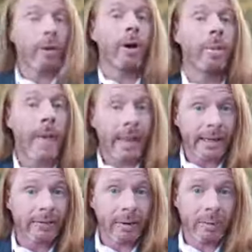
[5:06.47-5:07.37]
go to
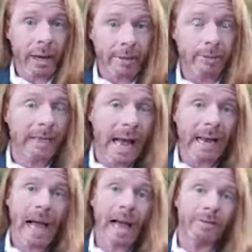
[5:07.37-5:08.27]

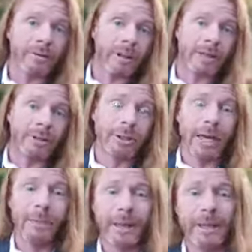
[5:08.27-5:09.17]

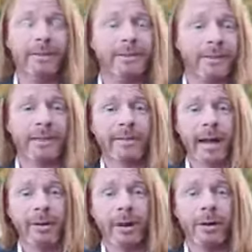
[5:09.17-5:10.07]
magnesiumbreakthrough.com/JP, use the
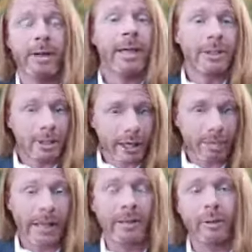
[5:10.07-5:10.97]
discount code
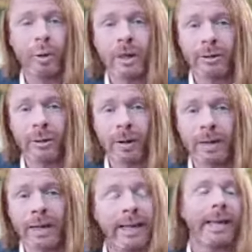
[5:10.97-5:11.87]

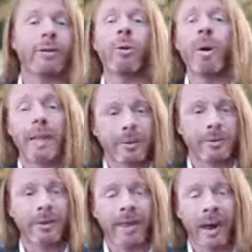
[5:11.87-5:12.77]
JP2020 and get
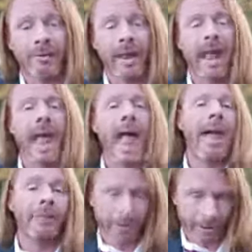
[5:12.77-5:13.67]
20% off
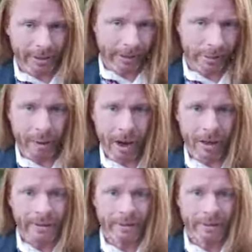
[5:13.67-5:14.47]
everything you want.